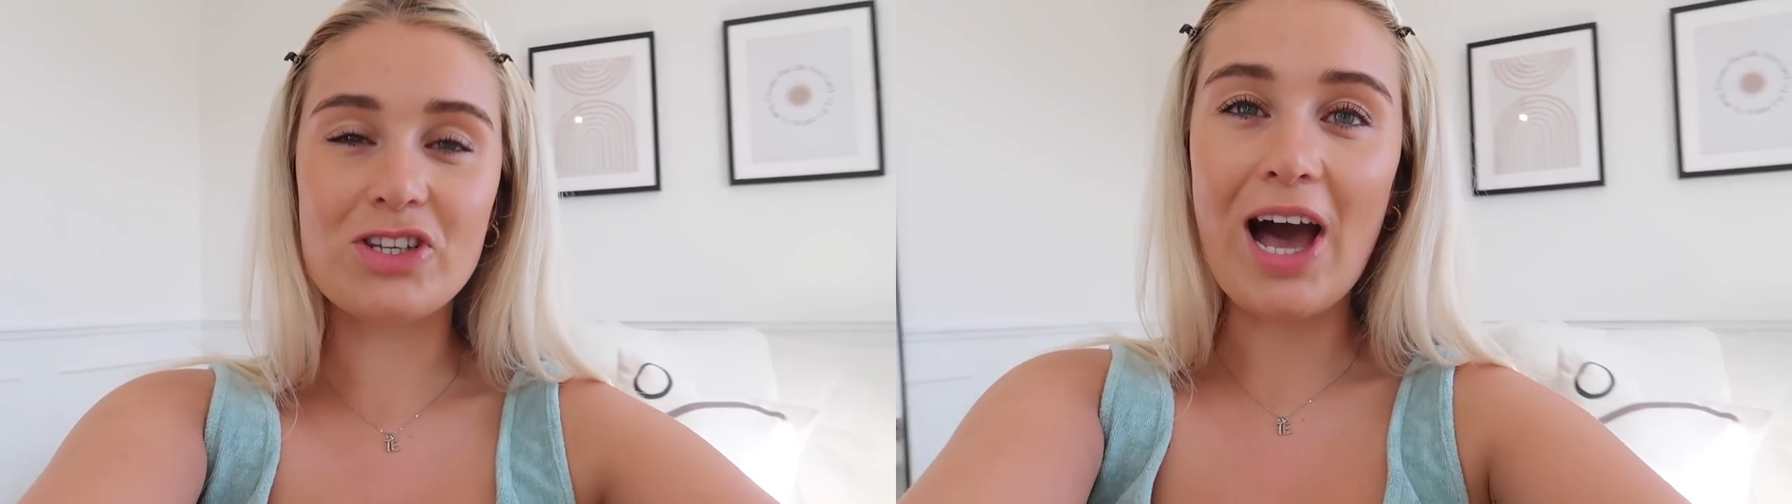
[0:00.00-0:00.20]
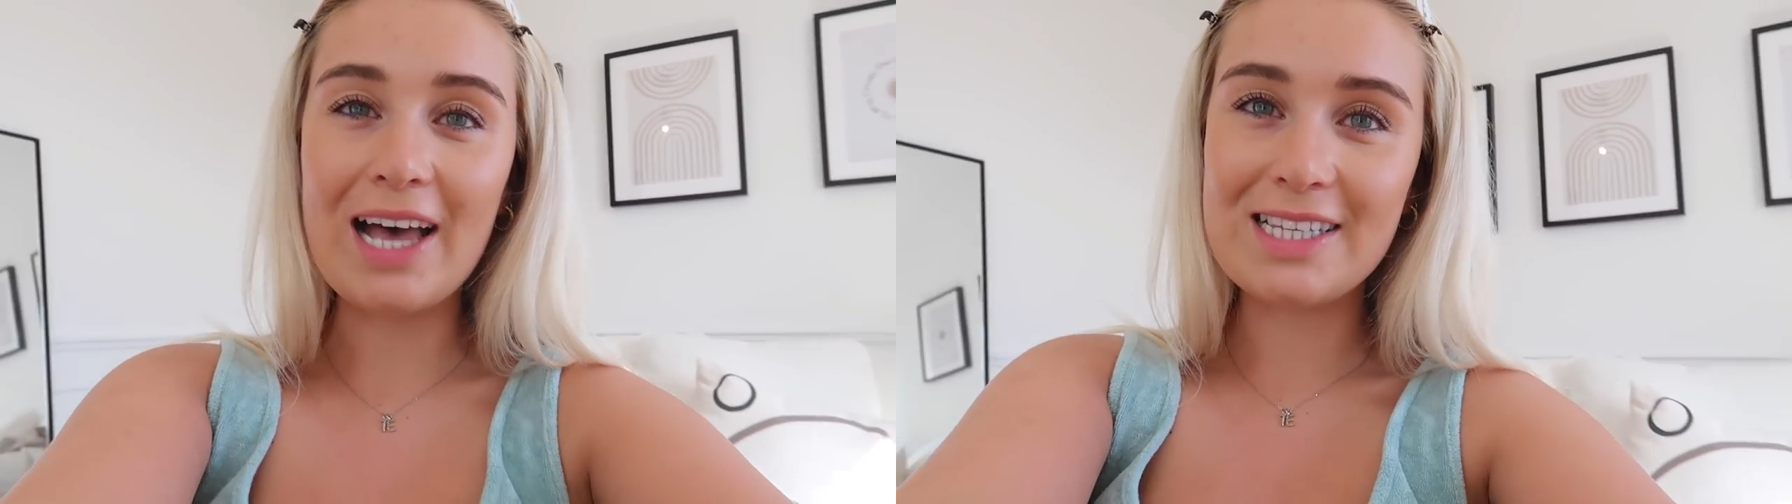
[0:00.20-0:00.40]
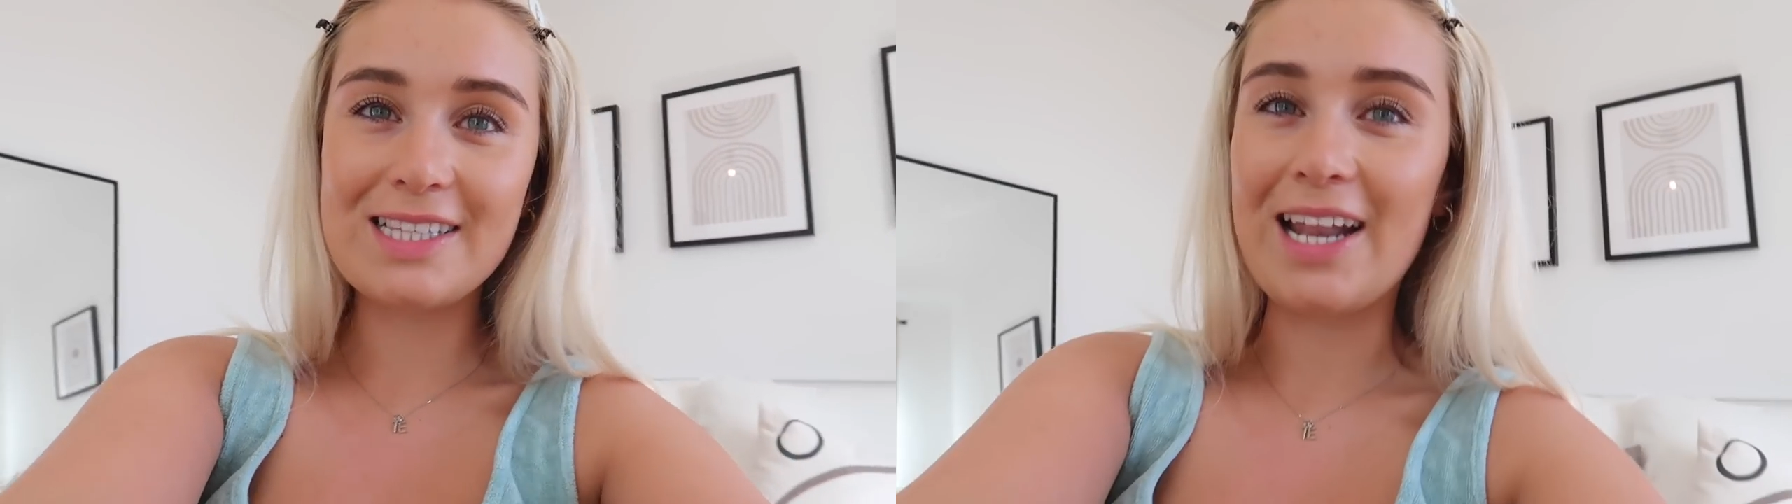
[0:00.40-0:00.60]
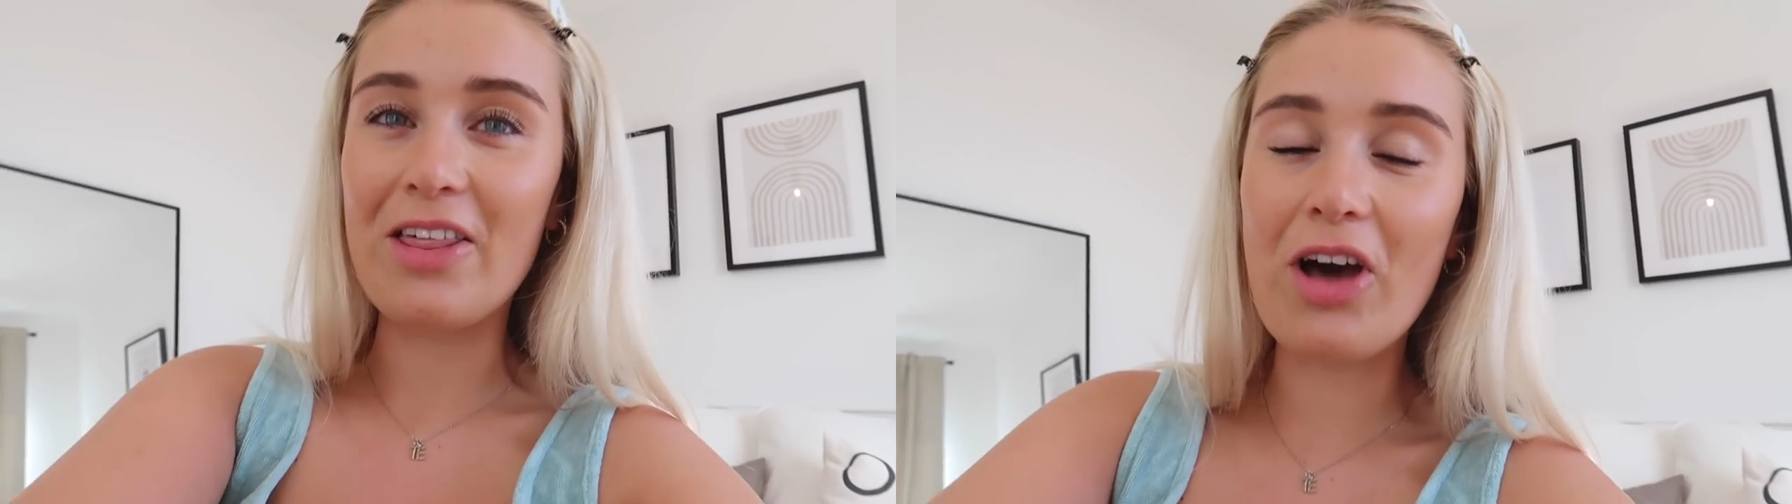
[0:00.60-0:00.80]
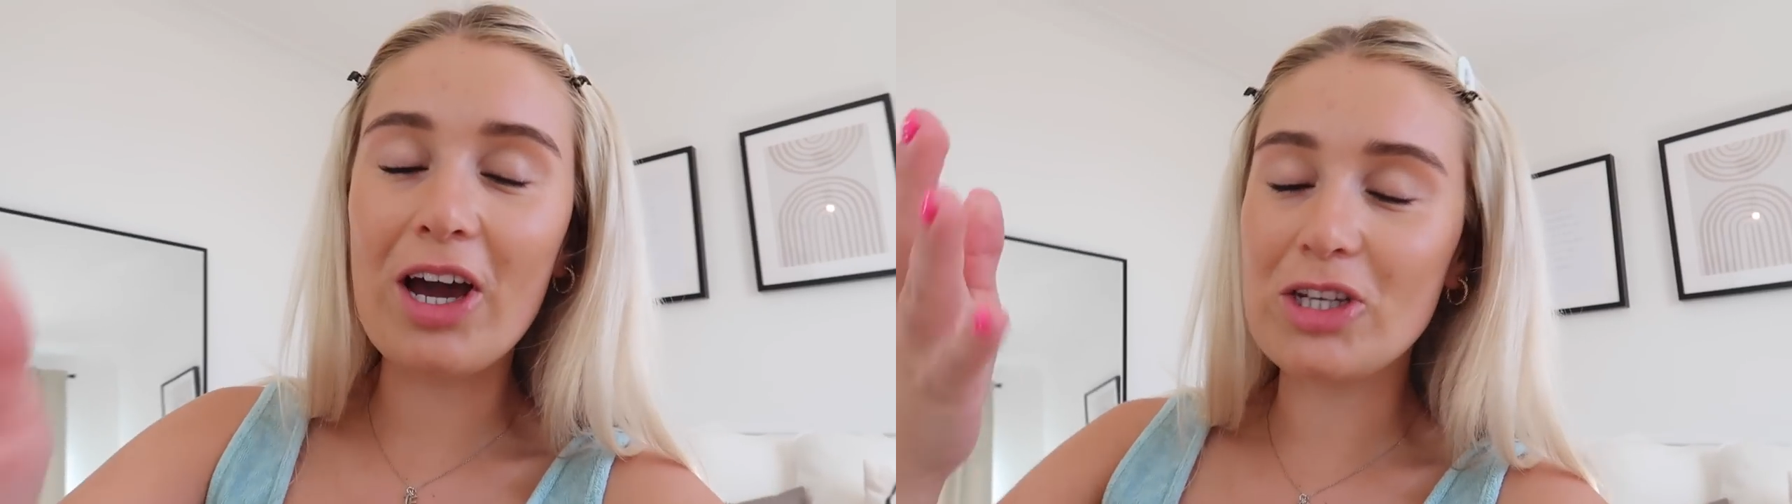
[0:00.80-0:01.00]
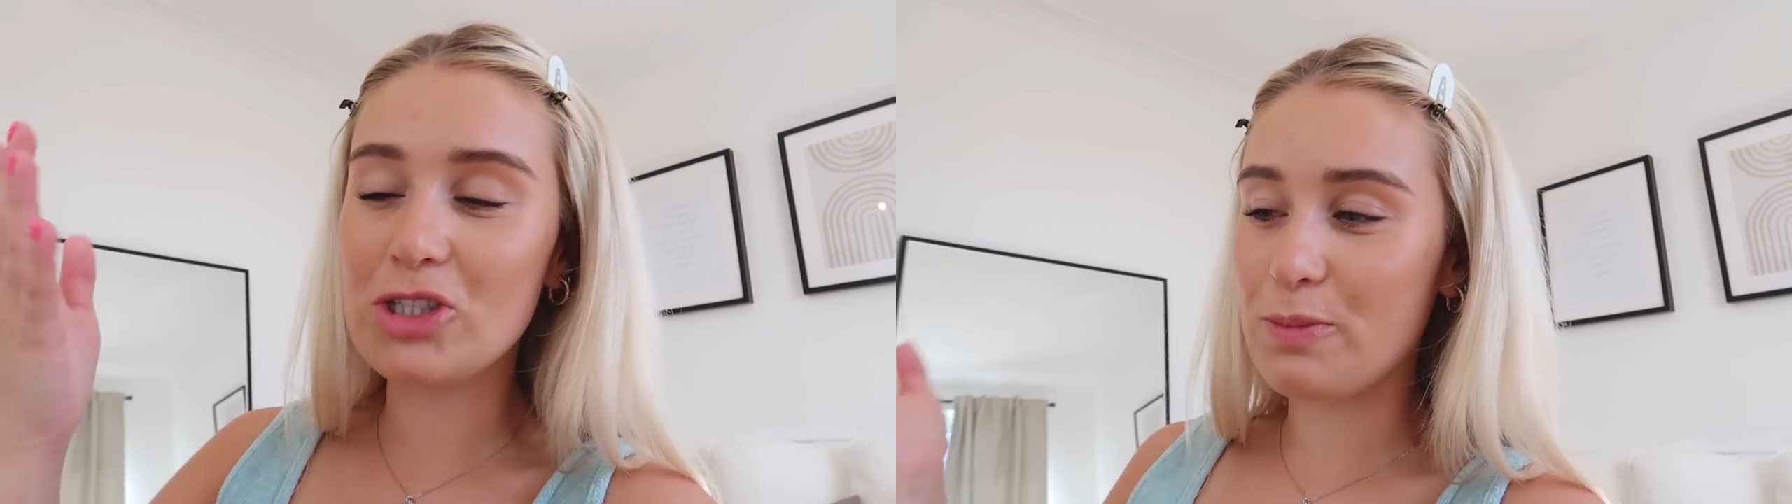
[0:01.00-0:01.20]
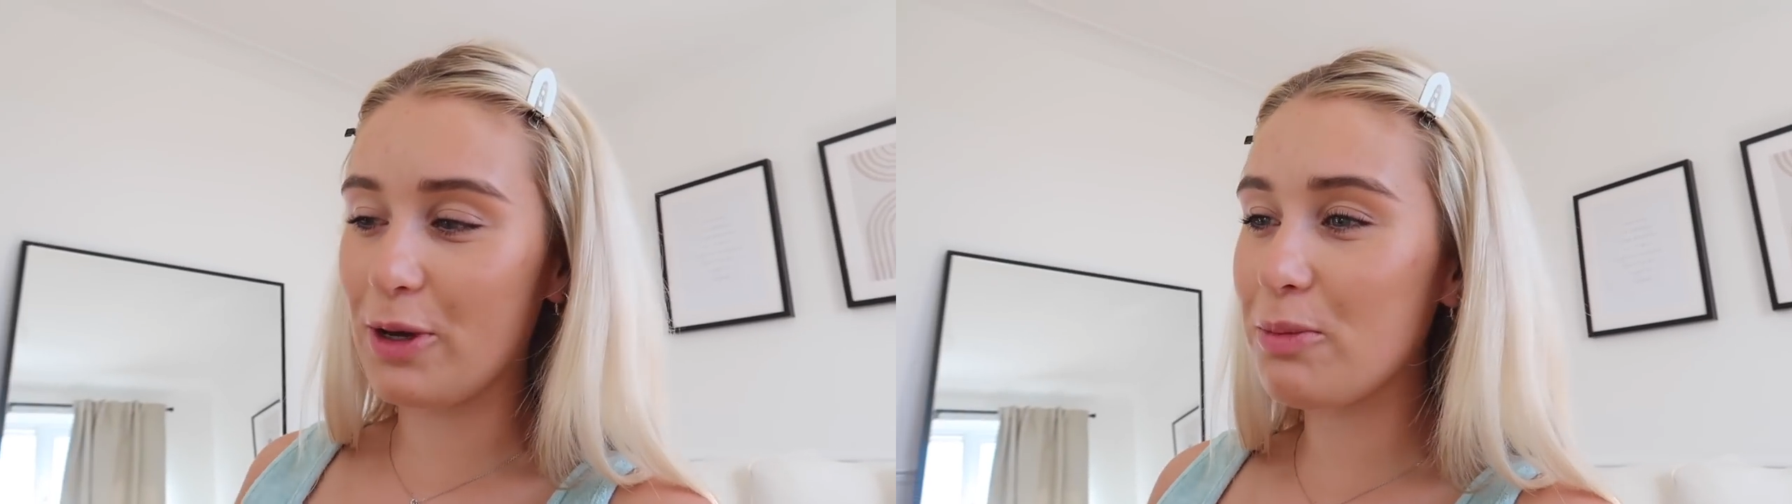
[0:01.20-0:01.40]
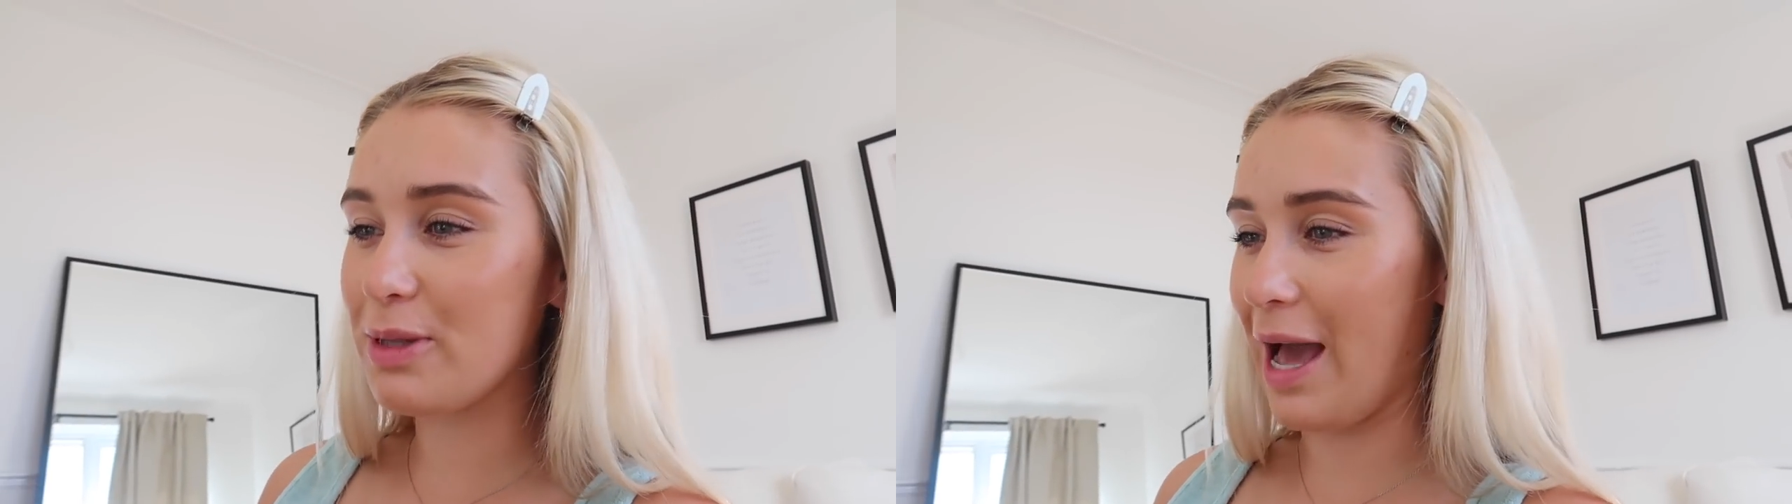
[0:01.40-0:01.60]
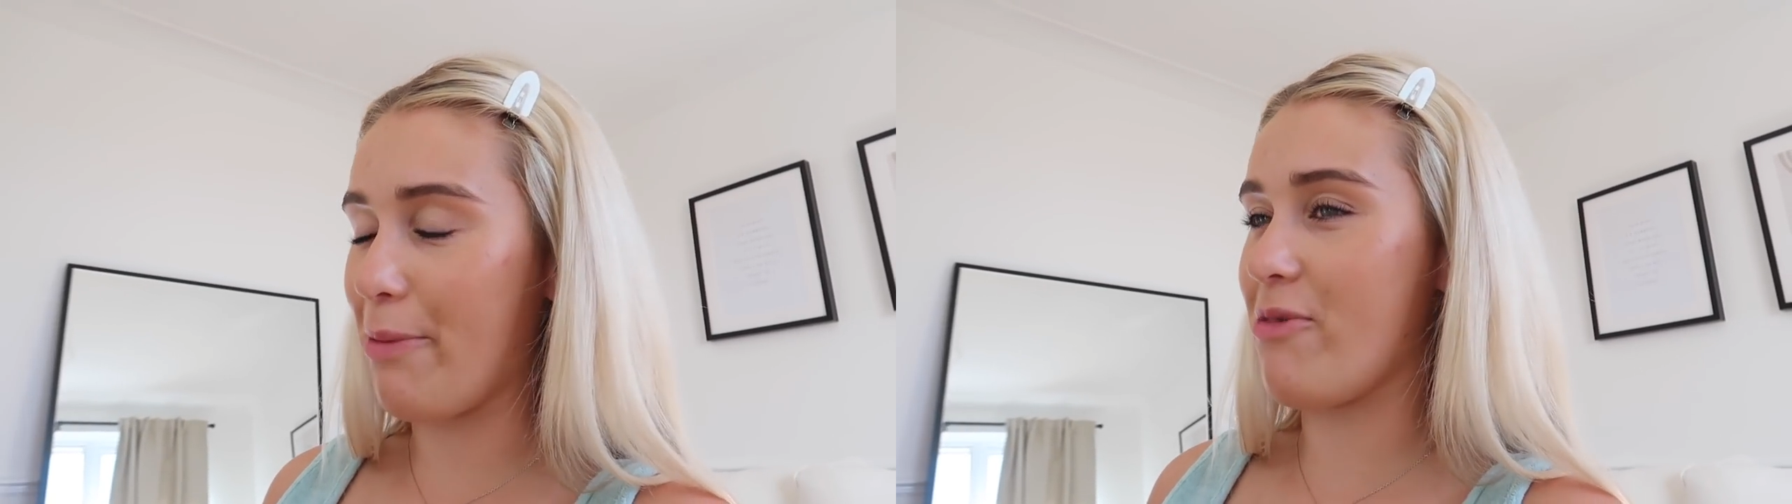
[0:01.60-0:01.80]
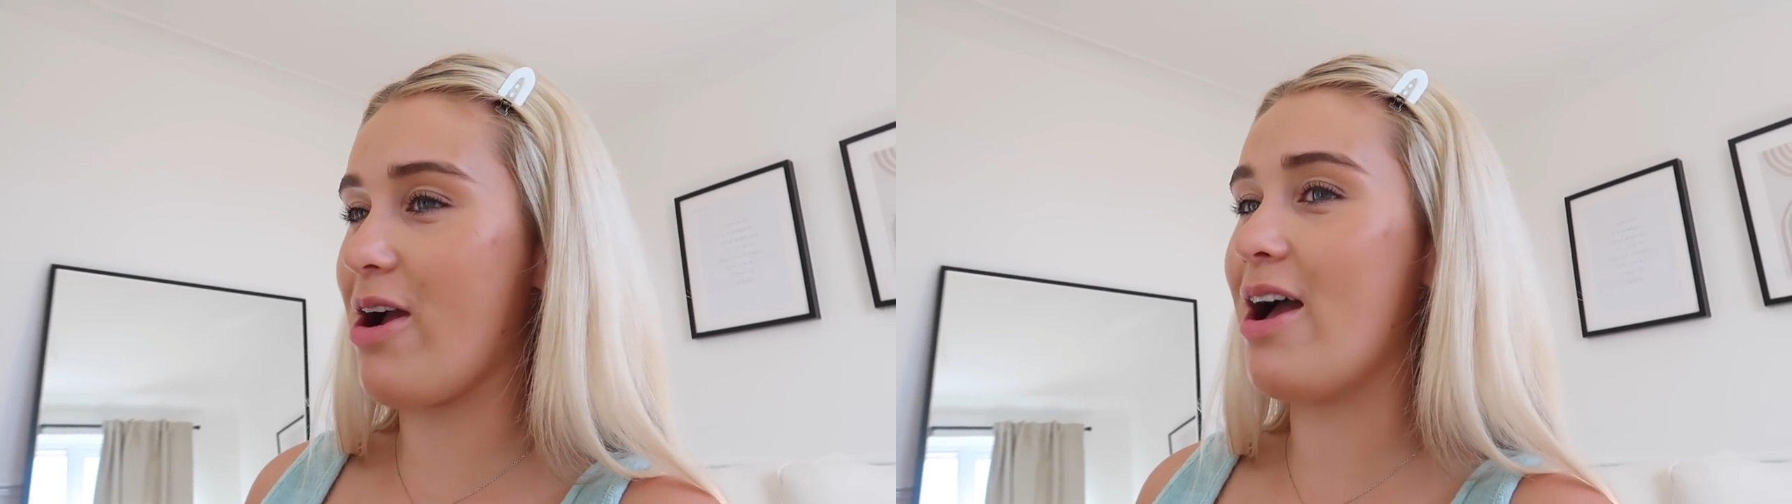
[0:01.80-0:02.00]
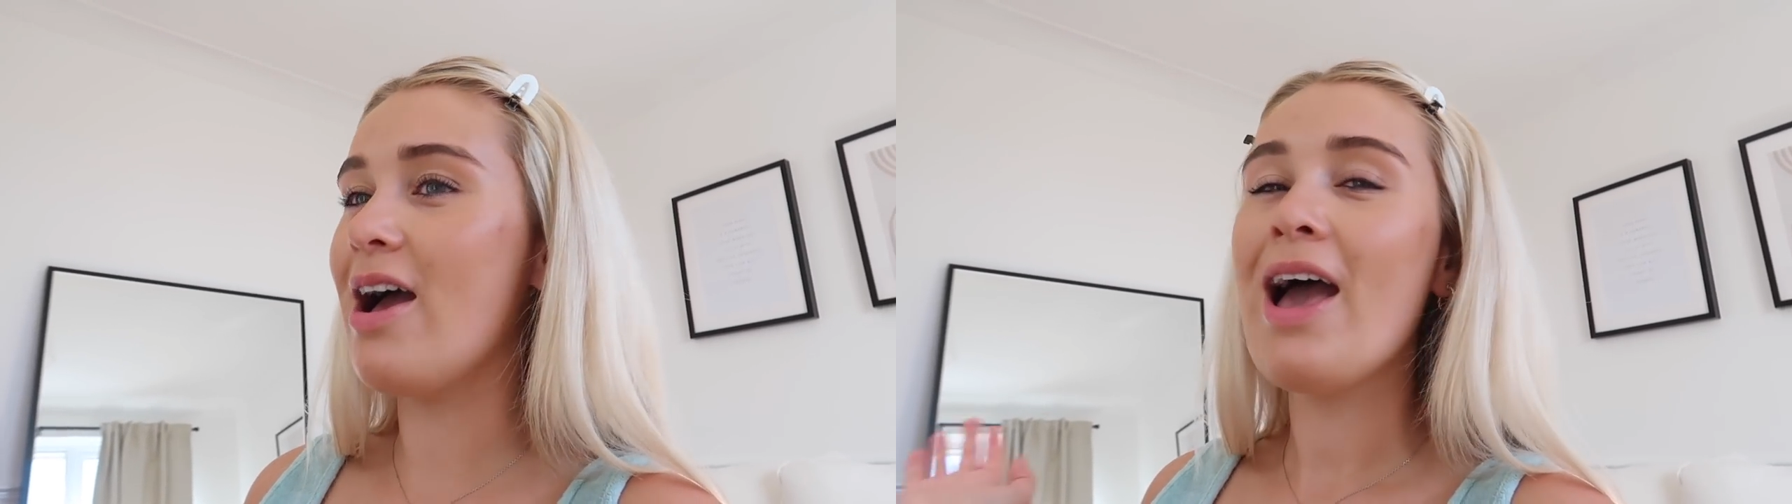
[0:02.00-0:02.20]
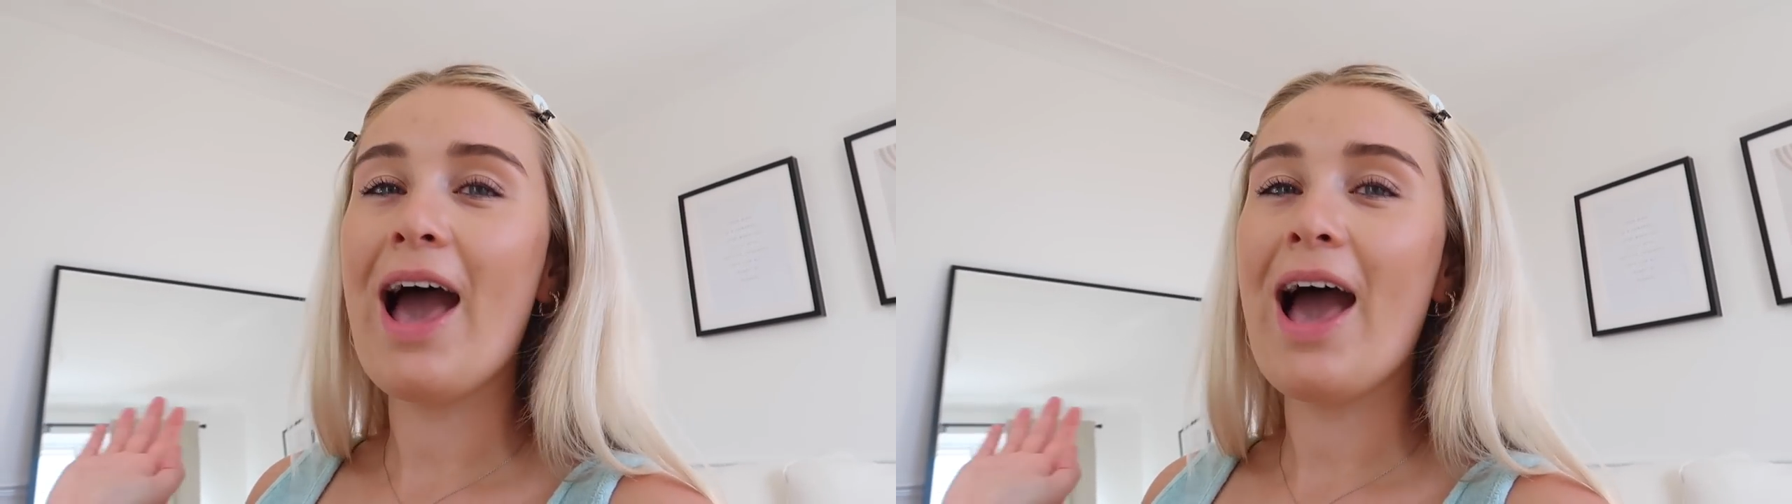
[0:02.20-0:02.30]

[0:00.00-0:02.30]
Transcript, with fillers: So as I said, I thought I could just pick up the camera.